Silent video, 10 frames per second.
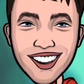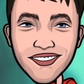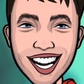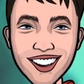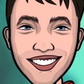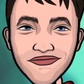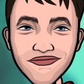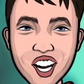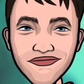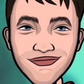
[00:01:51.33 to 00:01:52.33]
finally the
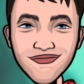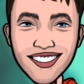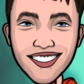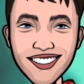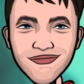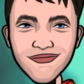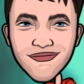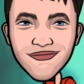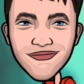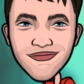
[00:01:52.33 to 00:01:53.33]
woman, Eve.
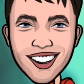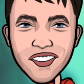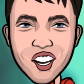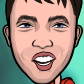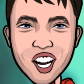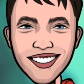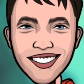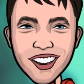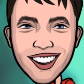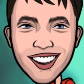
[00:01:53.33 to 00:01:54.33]
This directly
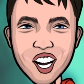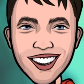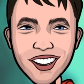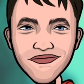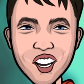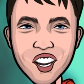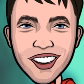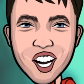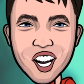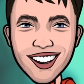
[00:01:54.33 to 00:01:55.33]
contradicts the order of
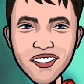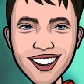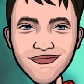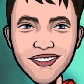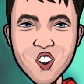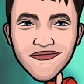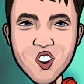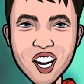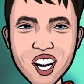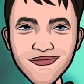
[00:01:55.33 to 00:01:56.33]
events in chapter 1,